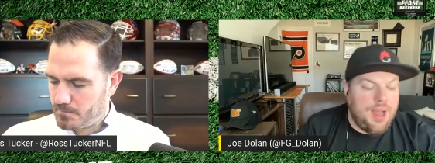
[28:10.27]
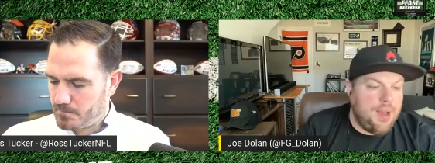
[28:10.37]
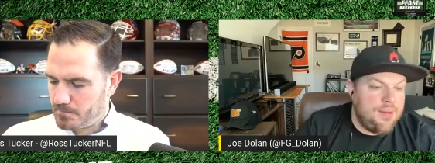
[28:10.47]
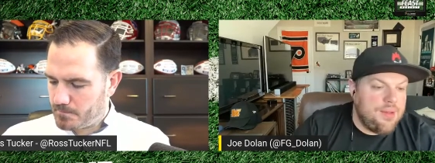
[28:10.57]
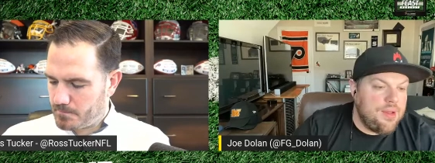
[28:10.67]

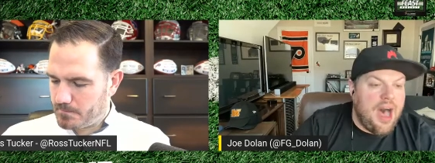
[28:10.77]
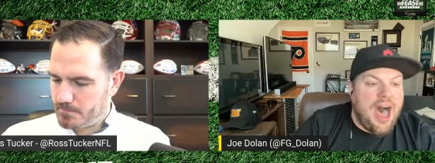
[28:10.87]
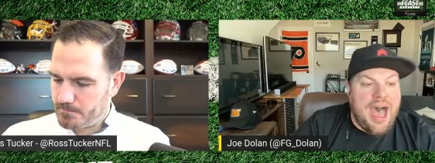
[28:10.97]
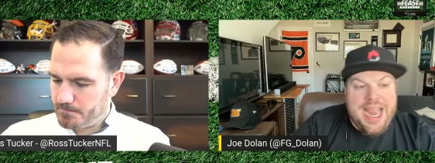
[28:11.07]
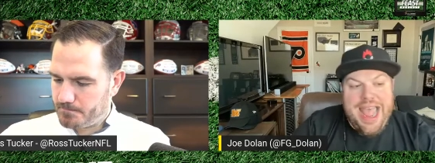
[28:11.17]
Speaker 1: uh,
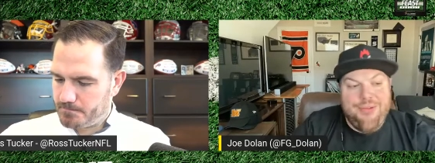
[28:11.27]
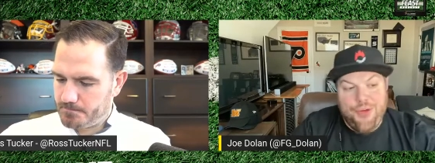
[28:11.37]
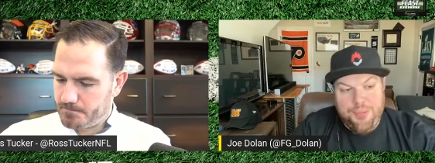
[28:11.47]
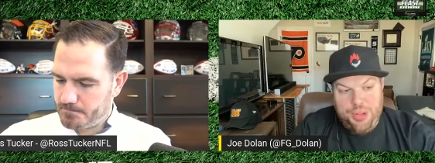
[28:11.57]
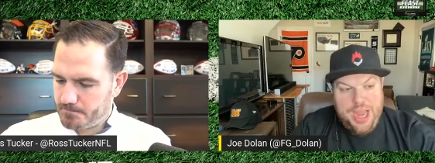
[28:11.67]

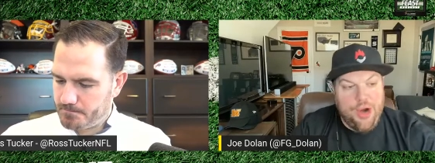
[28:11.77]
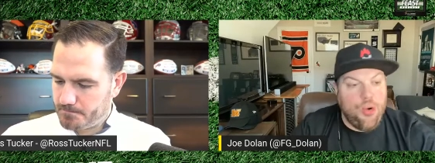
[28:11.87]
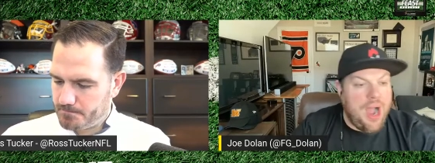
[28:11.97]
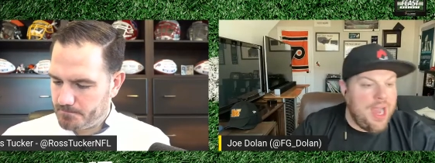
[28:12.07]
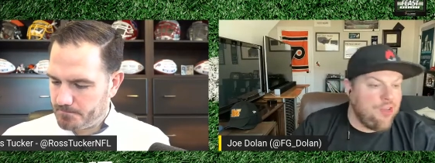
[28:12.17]
high-effort player
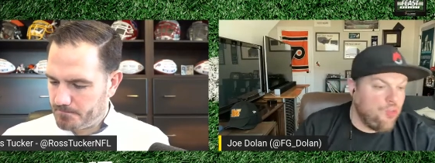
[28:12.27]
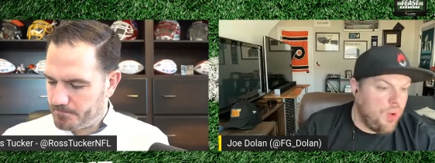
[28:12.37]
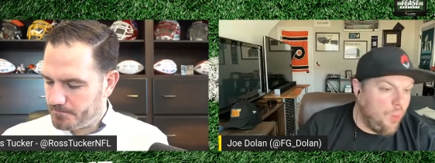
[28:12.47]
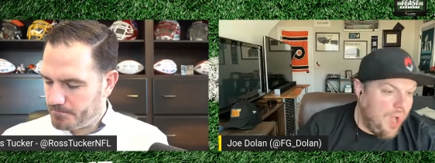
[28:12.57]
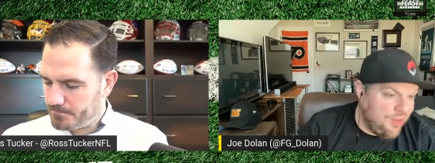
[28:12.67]
who I
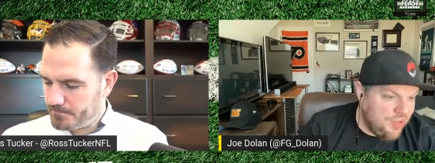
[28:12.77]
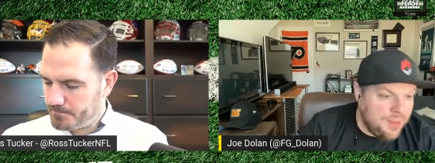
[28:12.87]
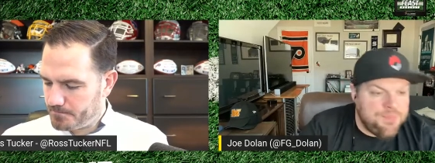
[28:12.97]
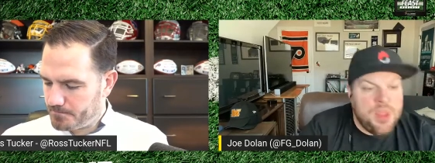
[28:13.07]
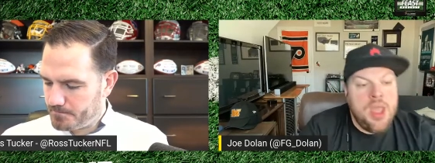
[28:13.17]
enjoy
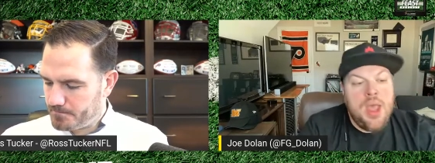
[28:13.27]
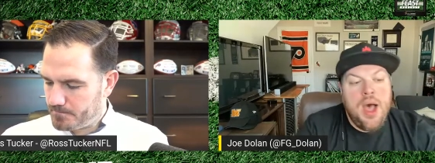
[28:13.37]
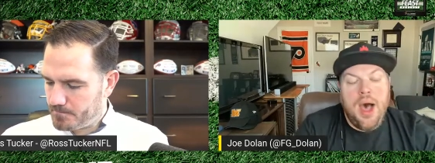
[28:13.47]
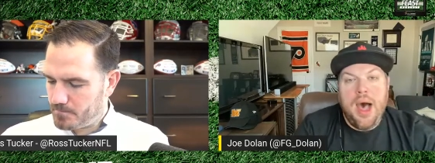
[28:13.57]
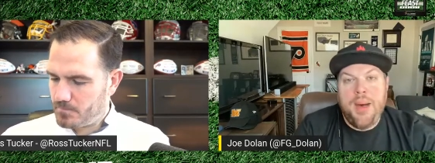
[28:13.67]
watching.
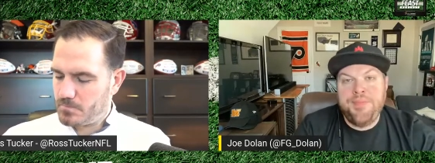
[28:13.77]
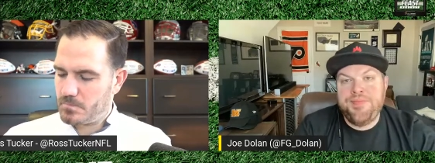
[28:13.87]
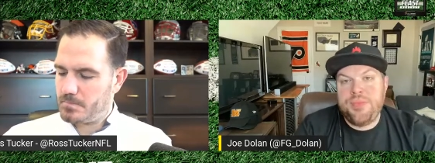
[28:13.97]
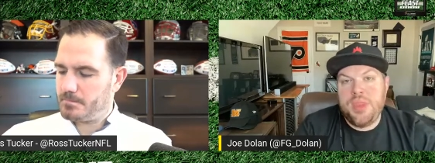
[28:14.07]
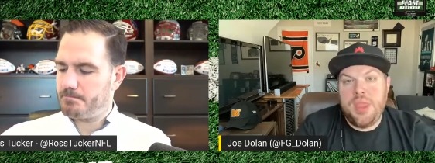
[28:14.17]

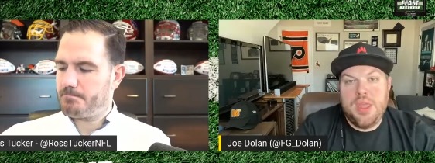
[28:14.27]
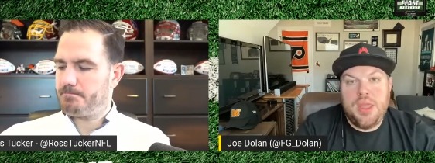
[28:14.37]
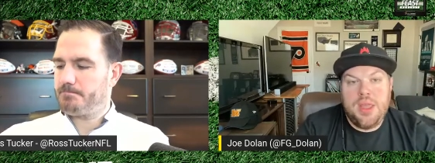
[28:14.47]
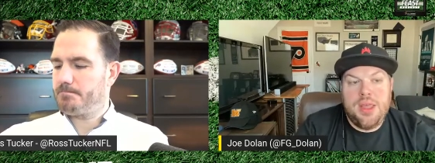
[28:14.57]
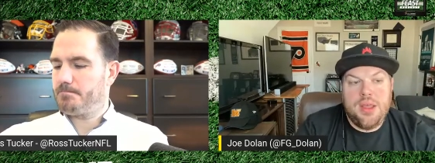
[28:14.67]
Um,
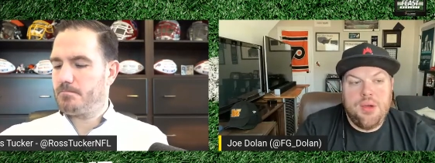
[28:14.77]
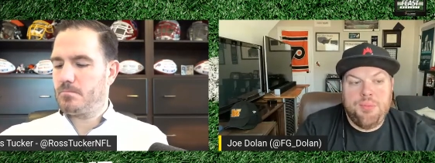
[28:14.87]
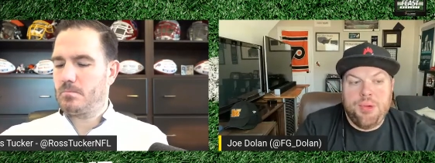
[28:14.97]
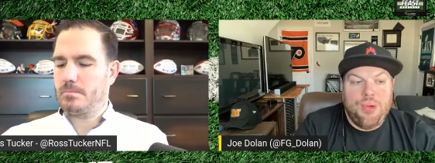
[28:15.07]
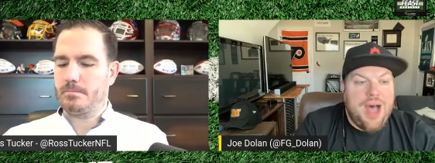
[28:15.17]

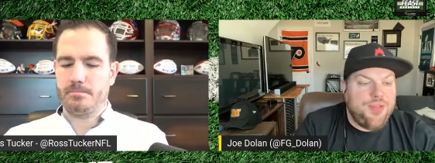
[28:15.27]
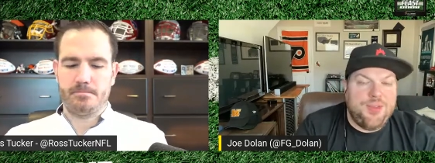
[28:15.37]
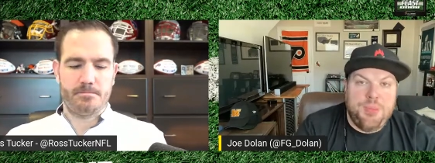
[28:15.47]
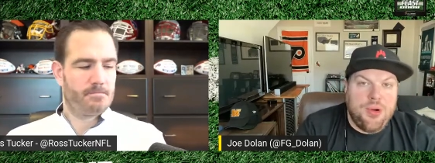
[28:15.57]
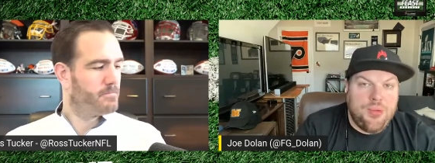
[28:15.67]
but
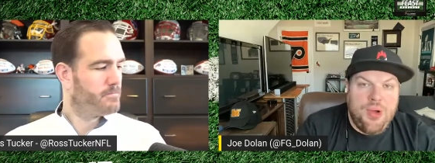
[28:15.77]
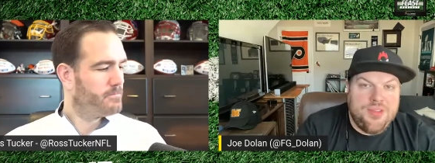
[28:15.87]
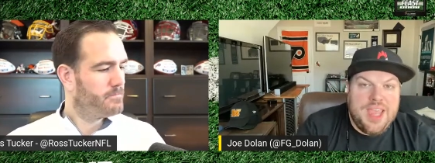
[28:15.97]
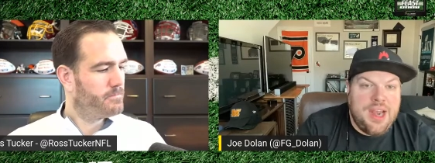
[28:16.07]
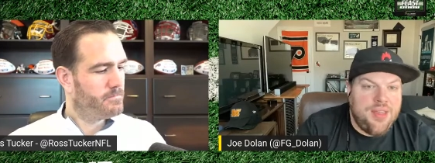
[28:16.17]
Roethlisberger,
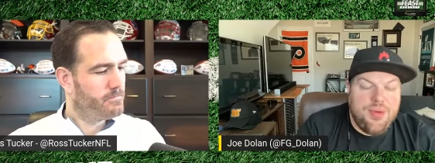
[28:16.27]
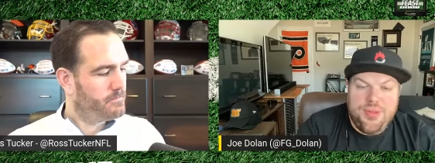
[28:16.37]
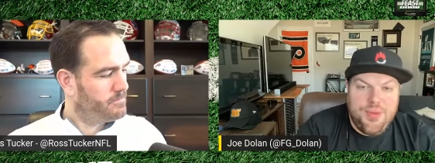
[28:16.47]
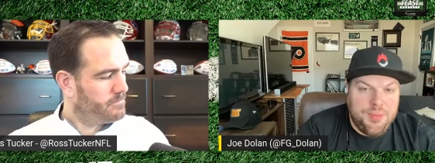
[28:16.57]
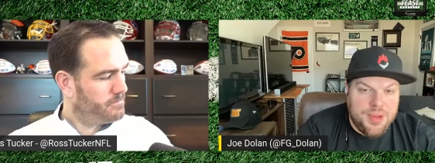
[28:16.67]
Ross,
Speaker 2: cannot throw
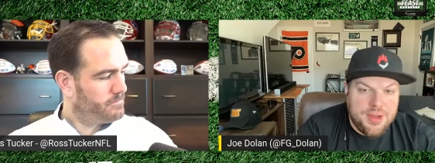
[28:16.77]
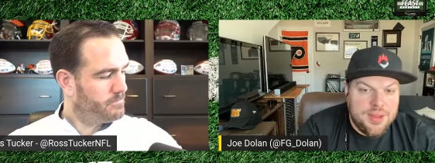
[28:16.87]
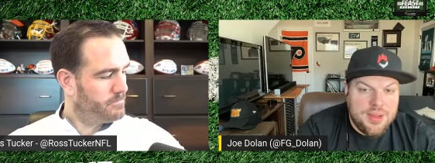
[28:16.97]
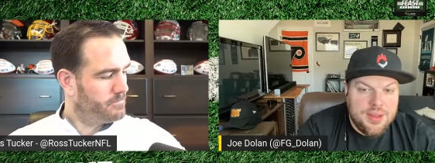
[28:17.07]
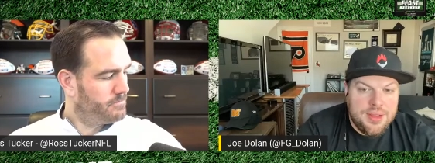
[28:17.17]
the football.
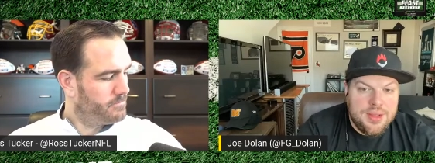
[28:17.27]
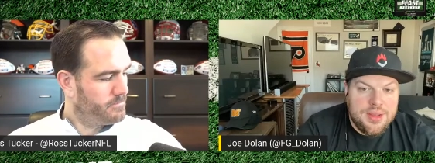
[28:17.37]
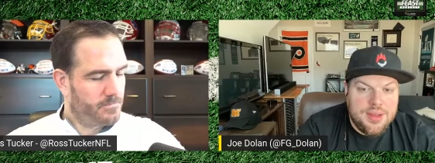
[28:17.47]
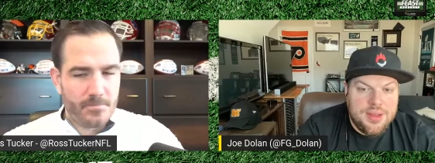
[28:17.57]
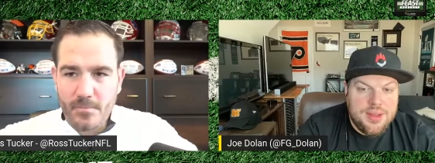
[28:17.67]

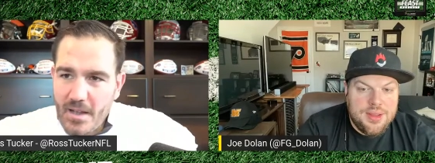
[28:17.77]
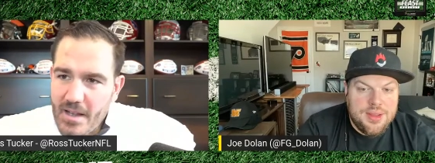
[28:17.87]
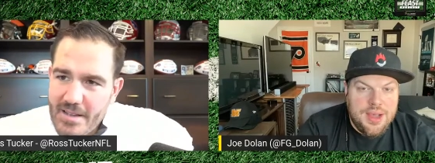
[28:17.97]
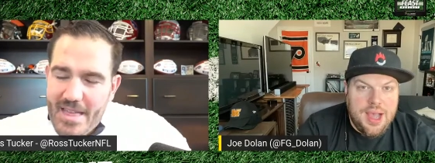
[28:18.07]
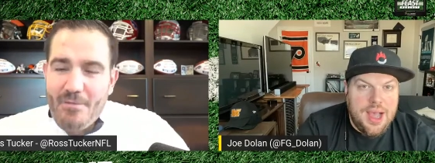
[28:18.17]

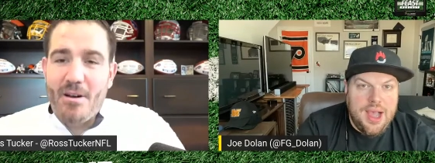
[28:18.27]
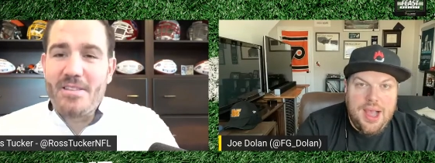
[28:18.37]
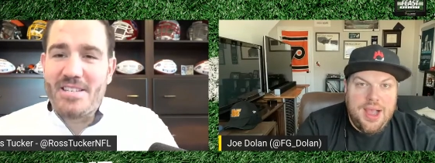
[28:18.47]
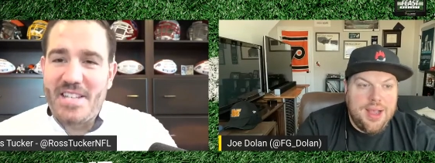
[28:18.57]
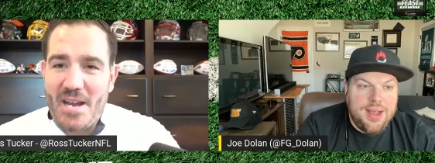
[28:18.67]
They
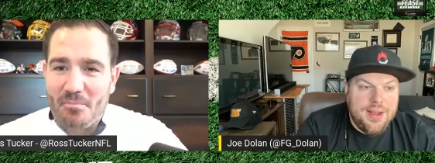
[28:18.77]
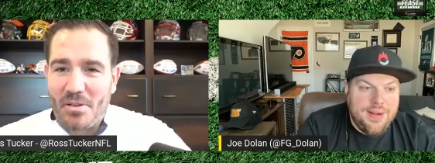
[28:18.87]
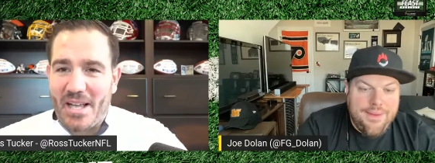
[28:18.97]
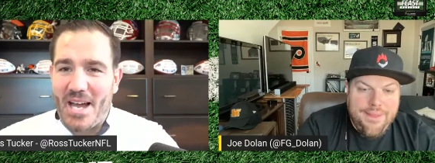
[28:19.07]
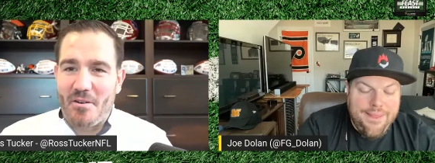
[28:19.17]
run the same
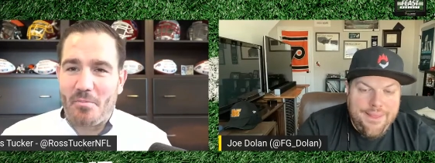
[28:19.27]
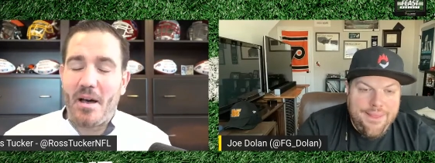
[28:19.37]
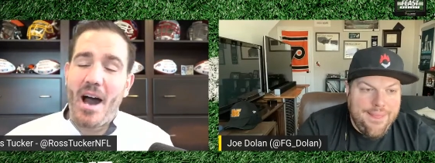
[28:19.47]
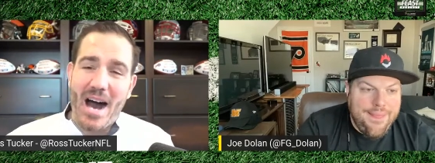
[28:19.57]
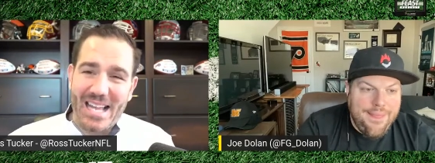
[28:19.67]
play every
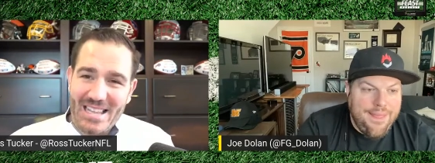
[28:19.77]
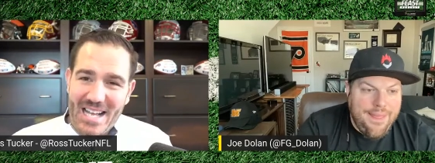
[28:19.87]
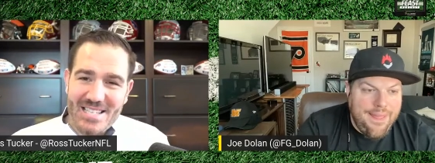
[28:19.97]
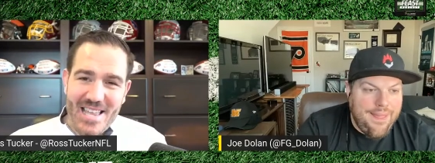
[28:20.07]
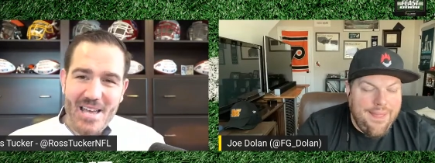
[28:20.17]
play.
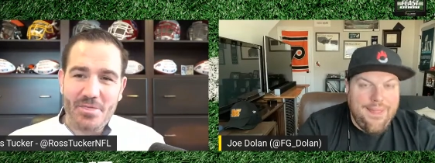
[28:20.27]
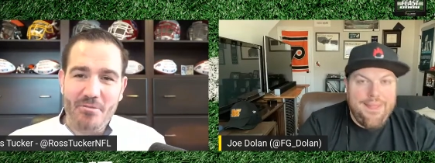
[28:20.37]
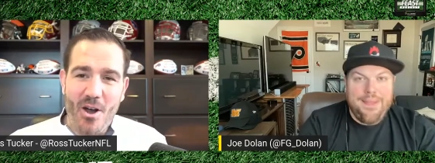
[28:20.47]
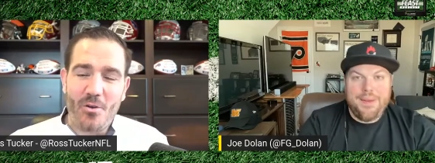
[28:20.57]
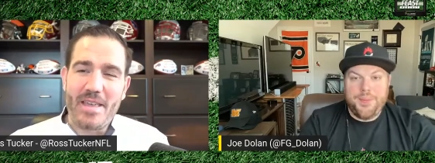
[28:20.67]
Unless they
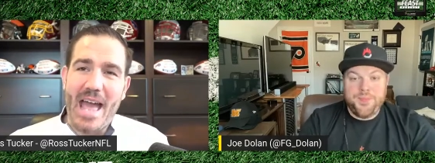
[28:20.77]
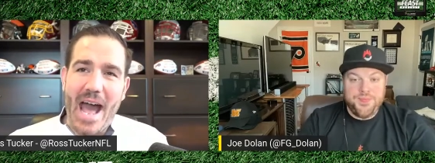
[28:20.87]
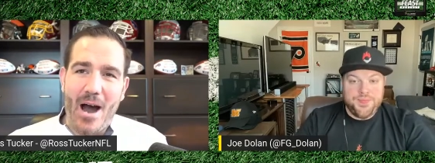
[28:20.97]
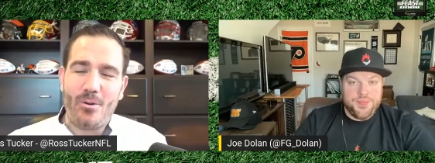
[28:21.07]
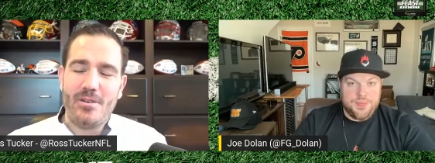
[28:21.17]
throw the
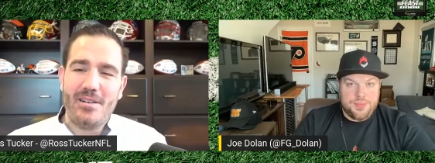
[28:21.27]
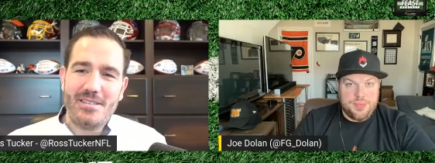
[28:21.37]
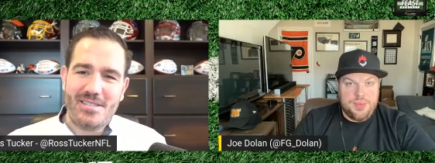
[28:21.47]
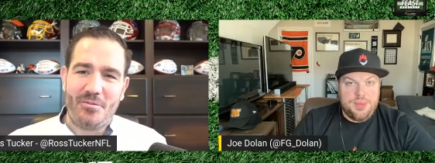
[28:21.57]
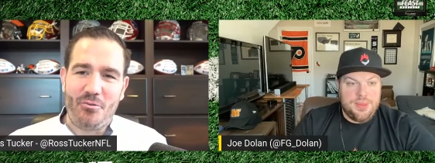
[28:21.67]
out
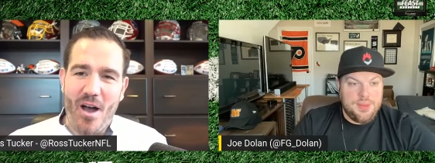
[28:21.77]
to